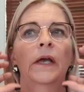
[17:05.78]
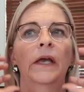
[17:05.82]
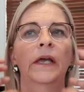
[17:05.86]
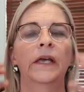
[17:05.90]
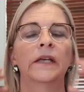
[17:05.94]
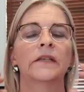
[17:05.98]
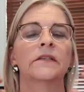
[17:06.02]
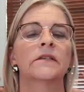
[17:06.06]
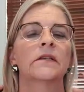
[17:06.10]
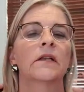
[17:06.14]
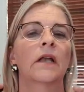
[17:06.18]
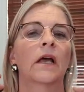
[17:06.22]

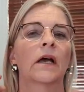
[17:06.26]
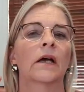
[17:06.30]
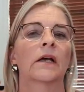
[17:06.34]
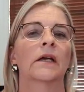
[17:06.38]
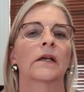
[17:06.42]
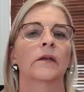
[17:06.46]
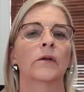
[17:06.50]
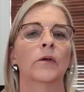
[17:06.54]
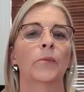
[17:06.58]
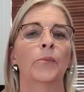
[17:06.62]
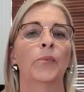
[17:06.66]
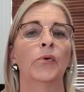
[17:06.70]
It's like
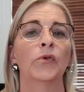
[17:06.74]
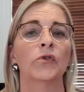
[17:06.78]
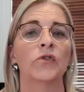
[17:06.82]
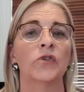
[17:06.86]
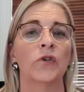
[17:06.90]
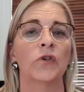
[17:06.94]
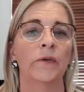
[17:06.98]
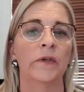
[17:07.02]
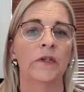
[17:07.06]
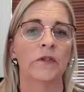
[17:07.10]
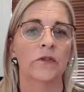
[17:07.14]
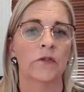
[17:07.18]
it
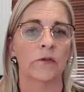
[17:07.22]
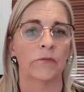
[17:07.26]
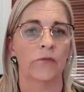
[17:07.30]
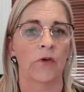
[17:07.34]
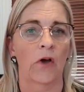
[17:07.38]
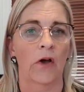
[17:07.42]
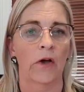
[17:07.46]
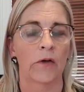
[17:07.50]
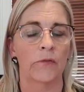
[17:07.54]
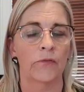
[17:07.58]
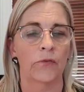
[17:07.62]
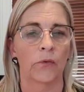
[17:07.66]
puts you in
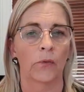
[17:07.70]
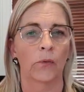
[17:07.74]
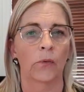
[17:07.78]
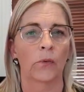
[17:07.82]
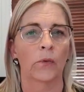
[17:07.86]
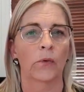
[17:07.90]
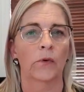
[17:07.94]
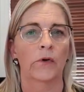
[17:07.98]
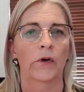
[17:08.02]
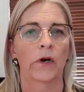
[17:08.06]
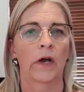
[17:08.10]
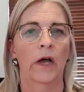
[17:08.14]

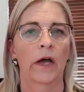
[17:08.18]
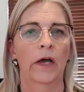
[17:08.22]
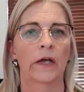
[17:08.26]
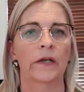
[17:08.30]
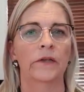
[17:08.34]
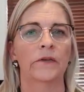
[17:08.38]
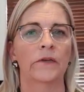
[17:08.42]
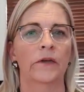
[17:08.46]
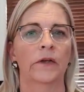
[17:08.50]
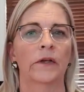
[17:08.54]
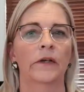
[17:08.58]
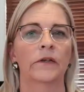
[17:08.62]
survival,
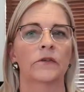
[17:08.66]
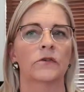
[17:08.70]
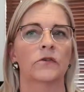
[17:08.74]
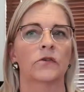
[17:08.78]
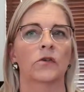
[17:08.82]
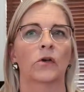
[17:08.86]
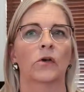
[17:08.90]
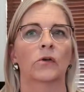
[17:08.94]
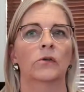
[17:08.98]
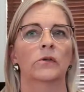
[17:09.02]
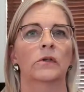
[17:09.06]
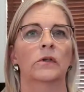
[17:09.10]
right? And
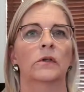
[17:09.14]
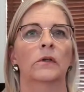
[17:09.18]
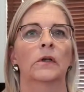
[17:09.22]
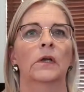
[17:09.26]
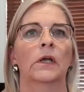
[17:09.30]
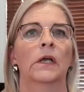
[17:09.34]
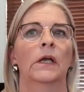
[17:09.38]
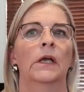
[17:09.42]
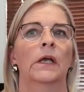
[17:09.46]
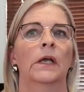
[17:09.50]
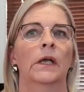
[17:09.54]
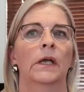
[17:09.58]
so
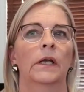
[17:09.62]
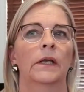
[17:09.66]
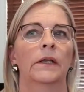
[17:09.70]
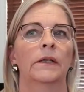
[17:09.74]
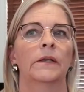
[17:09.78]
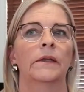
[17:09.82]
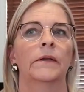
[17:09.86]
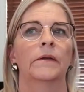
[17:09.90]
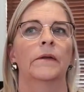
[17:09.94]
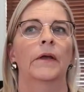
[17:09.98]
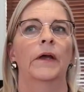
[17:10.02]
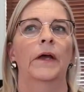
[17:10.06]

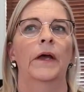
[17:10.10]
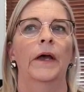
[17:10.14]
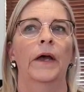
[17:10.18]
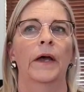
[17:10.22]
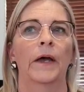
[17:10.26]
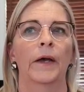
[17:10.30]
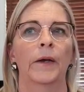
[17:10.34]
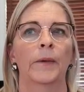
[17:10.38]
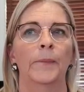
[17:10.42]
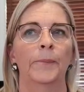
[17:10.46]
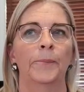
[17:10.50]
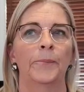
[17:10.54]

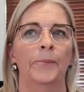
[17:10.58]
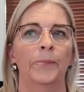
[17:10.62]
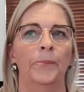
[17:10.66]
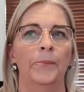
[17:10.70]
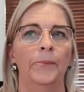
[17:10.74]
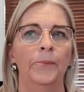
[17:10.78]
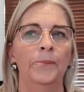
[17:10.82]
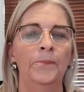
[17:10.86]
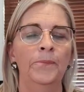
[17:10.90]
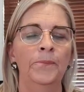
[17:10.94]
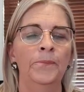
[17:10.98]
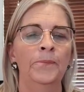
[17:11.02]
I've
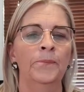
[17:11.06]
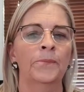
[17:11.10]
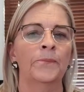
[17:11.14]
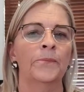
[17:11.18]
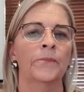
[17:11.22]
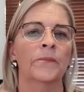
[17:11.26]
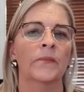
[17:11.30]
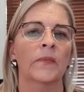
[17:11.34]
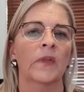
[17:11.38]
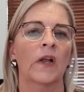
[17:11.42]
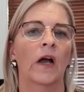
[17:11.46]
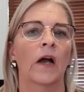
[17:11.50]

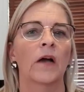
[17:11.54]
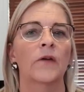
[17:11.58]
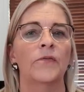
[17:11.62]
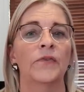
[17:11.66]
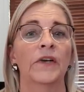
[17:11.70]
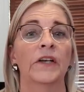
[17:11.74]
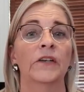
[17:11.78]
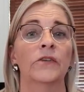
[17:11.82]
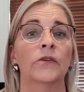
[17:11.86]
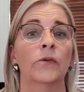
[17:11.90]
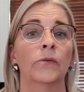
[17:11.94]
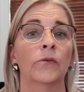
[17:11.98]

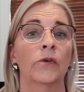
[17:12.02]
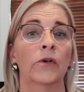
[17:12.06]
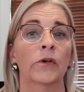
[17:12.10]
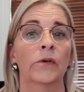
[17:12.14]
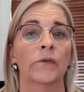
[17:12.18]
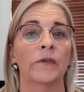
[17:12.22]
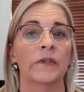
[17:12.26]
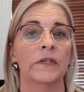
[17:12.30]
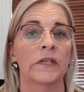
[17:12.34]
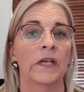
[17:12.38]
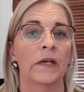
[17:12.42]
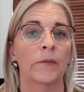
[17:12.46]
had to
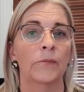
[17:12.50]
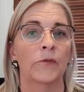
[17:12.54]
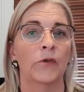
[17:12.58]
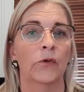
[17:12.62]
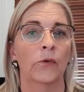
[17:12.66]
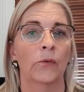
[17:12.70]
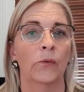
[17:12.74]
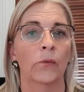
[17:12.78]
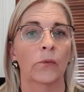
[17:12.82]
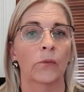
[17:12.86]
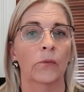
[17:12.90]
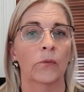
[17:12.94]
work with them
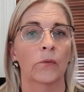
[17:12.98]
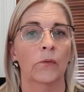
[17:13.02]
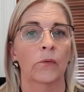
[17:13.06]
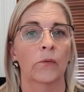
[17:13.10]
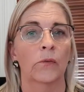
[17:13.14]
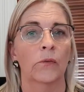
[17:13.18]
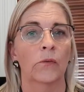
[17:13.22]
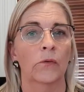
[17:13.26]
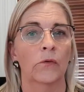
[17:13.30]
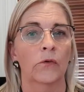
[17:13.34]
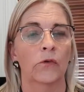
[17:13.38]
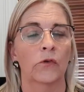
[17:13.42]

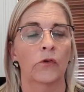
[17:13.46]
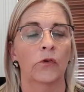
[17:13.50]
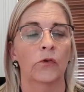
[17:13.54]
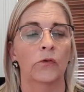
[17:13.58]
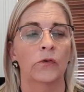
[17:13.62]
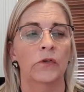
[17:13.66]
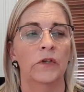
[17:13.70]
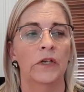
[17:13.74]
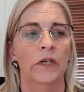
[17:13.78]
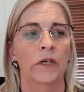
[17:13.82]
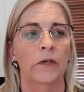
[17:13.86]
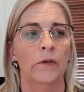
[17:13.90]

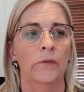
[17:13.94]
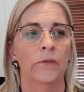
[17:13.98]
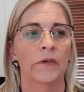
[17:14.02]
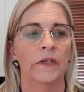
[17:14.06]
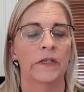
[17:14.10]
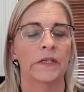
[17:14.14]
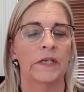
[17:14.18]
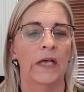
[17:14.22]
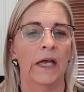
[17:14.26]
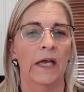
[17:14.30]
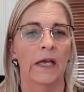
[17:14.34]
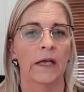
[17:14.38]
to deal
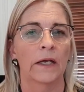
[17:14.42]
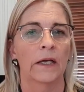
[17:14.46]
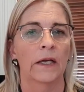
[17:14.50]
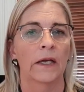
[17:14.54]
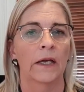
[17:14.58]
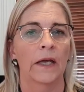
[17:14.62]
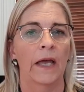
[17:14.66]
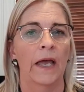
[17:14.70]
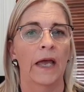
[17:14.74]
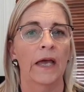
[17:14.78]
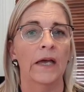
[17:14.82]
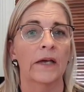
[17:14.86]
with the
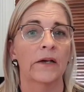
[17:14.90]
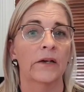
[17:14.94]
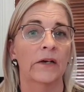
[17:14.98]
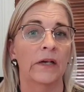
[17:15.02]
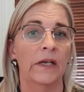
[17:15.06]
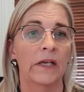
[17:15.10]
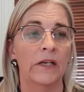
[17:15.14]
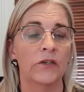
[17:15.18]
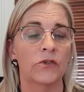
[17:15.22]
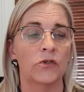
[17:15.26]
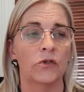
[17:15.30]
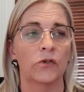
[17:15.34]
anger
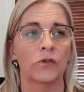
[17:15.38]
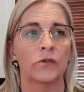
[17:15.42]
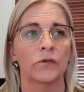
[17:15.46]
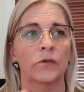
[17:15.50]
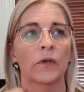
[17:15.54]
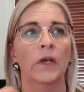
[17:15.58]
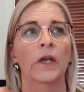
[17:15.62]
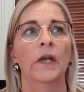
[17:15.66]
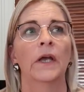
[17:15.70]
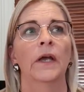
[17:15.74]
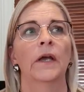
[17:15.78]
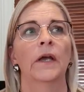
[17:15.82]
issues.
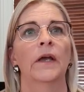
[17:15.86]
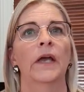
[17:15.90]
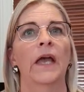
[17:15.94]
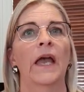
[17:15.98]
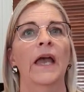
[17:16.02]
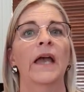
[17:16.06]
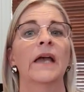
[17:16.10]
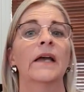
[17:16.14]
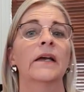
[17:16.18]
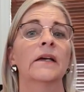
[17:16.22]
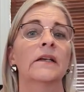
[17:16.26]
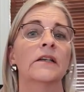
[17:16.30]

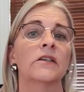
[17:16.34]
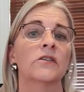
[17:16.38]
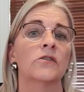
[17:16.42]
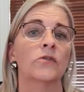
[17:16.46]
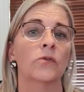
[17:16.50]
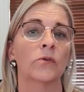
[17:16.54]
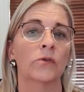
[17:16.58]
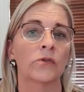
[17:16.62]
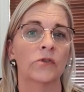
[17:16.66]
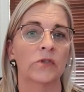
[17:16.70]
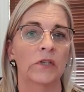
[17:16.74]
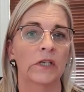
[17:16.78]
Anger is
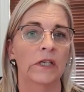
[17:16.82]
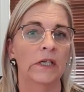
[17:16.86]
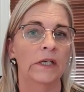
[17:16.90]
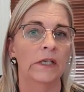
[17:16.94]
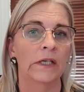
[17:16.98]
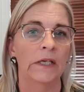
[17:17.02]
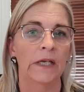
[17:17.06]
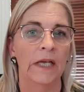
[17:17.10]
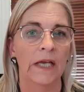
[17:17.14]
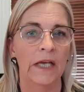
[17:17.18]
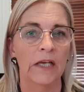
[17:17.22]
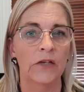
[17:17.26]
not really
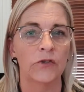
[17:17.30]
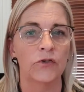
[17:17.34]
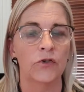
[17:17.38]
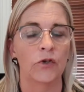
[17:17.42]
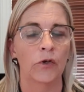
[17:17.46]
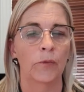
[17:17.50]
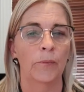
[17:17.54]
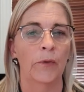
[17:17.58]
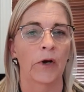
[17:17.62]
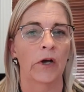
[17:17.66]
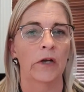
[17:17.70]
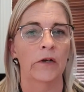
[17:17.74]
an
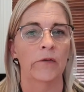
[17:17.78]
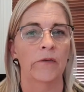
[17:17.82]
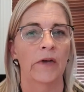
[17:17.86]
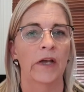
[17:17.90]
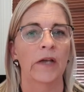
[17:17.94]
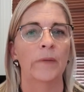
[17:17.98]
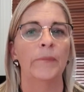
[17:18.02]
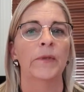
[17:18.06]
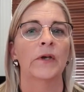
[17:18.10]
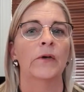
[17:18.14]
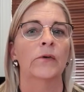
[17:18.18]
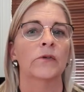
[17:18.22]
issue, by the
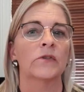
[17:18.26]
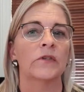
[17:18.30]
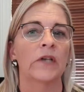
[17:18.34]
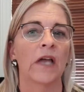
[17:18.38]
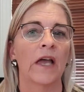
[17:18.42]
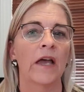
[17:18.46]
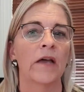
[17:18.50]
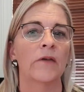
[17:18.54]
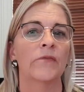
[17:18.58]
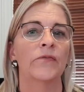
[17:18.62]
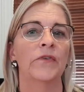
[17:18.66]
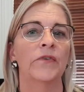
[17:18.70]
way, because
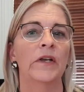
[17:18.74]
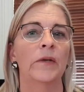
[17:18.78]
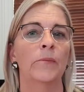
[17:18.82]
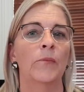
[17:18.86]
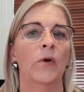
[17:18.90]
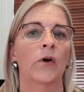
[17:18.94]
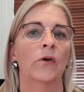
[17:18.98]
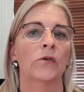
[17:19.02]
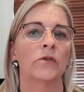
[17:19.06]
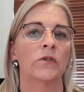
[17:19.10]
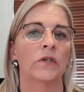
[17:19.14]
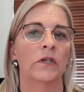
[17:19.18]
every
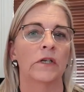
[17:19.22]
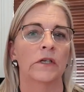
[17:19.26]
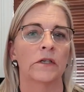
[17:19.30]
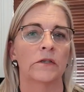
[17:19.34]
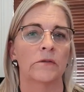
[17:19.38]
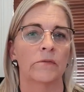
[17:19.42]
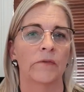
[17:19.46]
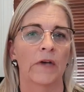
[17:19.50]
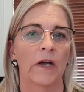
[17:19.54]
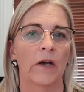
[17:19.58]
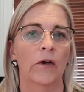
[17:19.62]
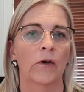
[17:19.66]
emotion
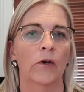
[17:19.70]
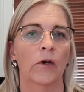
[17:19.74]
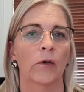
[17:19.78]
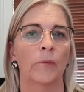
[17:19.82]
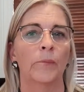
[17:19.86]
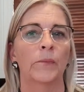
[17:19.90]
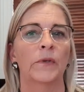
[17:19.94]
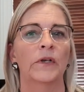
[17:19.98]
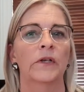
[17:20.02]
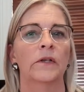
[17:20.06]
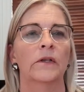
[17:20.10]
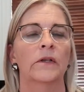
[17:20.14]
is
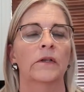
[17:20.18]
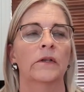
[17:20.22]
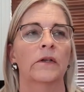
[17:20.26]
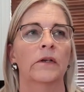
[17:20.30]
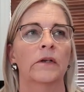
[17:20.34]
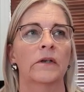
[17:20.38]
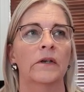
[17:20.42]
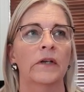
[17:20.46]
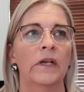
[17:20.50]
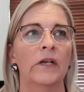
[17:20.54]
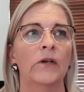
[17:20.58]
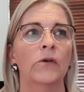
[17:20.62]
welcome. But
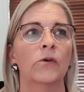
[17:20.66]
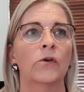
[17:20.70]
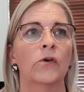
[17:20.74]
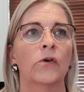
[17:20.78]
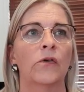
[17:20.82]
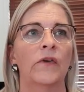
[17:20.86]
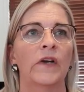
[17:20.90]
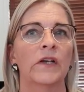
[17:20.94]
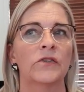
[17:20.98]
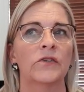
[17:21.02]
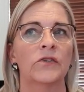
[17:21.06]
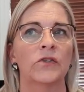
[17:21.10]
the real
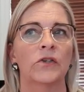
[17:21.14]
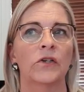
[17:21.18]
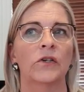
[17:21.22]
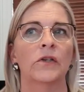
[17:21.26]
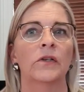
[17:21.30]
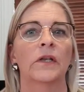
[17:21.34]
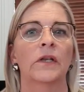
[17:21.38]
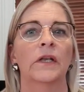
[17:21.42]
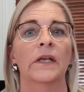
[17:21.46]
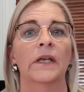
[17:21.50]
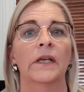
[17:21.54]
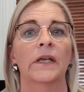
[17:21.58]

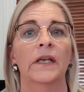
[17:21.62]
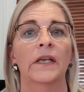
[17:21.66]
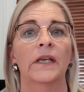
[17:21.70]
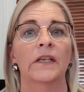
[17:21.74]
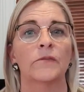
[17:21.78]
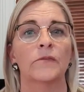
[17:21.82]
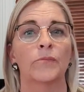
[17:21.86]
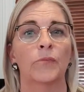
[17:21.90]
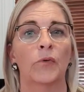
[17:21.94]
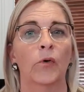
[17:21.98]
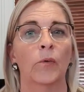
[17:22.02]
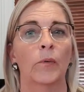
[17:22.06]
question
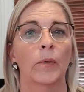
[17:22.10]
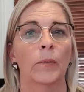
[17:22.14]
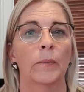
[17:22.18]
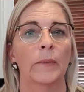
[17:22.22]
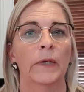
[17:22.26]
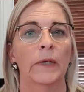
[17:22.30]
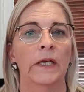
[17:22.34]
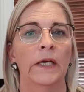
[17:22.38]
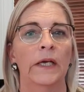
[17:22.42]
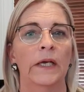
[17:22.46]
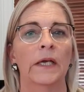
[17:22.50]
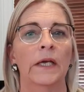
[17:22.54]
is
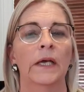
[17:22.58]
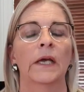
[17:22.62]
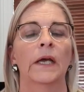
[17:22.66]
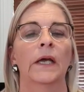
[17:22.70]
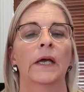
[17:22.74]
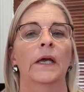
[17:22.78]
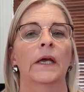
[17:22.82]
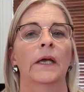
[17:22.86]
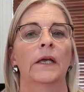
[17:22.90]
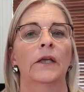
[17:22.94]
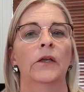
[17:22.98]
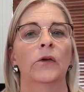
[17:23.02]
probably,
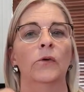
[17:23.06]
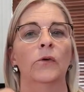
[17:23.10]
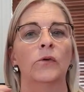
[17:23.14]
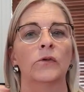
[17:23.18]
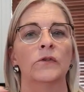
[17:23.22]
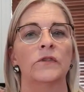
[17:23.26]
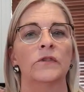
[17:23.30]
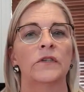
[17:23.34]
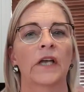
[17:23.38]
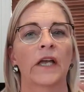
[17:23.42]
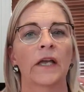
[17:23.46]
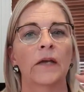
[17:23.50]
you
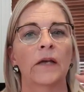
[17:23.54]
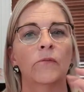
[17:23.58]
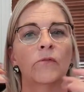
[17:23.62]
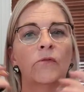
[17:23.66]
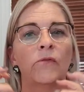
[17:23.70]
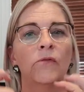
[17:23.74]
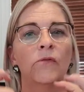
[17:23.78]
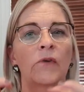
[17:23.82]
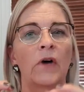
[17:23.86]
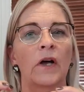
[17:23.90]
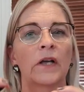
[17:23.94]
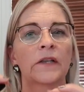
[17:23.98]
could say,
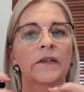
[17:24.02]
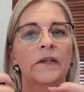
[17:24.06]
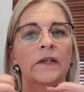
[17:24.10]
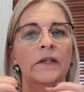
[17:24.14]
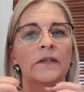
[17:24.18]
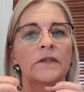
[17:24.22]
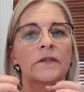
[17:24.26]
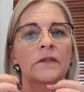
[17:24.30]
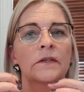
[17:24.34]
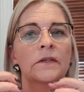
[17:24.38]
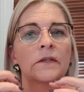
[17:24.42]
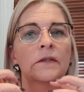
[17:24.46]
what
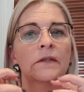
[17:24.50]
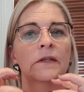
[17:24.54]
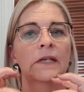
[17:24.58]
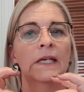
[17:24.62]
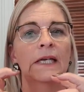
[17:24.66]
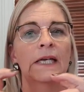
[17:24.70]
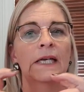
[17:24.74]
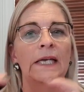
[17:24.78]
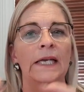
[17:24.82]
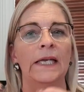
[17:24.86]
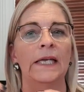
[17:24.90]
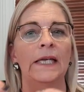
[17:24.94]
is the
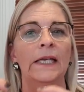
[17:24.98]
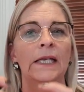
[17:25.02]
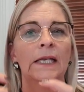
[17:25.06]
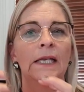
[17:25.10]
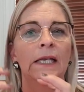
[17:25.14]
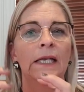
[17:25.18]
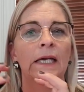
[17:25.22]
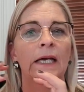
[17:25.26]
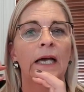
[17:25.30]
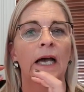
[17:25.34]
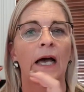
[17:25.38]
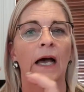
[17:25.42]

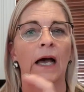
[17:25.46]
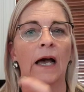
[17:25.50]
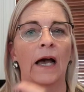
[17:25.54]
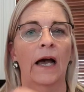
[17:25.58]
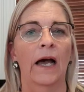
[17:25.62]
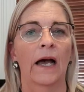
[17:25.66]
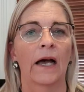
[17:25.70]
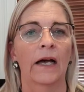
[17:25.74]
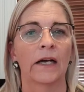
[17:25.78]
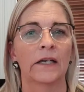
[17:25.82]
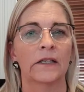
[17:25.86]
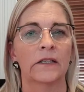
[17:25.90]
healing
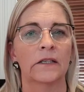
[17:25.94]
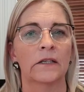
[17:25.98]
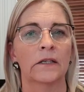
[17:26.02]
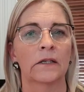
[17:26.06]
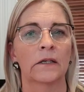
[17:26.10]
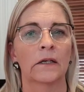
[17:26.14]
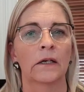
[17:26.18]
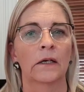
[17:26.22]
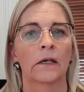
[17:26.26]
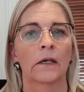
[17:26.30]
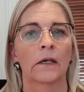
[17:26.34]
heart